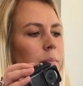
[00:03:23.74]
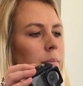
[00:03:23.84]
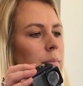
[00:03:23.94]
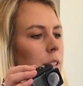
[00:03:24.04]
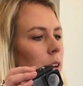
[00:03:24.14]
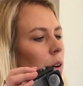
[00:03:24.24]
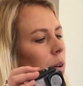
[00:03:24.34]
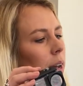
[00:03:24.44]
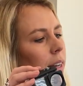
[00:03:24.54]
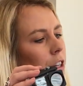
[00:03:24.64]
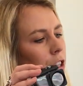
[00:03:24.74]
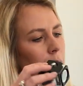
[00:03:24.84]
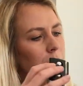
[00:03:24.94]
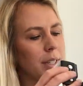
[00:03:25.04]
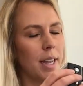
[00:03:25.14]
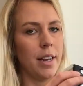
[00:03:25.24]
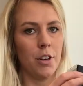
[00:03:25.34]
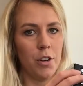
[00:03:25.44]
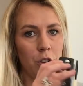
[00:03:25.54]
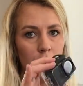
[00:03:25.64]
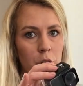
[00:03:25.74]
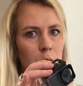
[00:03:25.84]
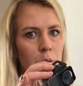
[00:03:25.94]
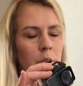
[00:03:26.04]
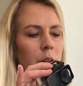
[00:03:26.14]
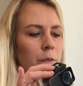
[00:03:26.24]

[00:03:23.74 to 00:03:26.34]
So it shoots in true